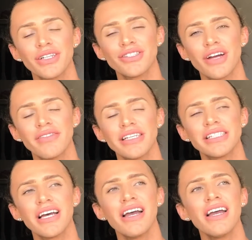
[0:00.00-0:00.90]

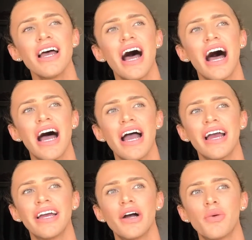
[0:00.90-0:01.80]
extravaganza,
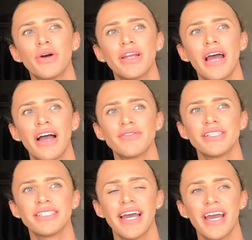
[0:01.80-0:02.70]
I would have to
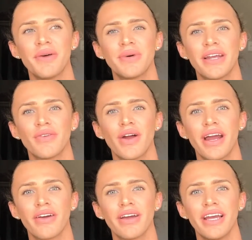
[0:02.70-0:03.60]
say whenever
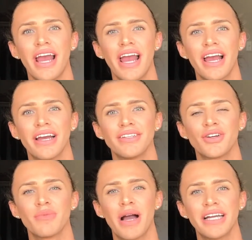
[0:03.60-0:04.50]
Harry and
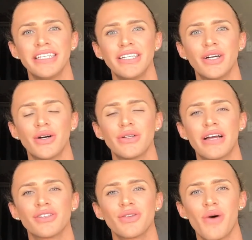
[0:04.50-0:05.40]
Hermione go
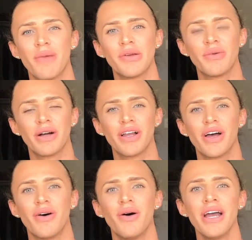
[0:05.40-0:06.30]
down to the Whomping
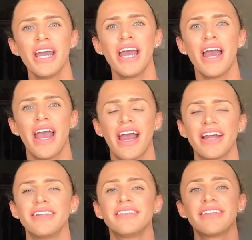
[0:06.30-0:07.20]
Willow
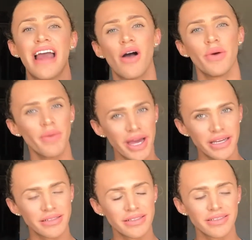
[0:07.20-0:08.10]
and now we
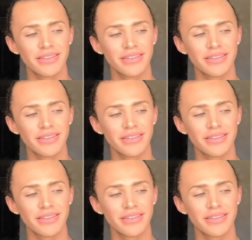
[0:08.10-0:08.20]
wait.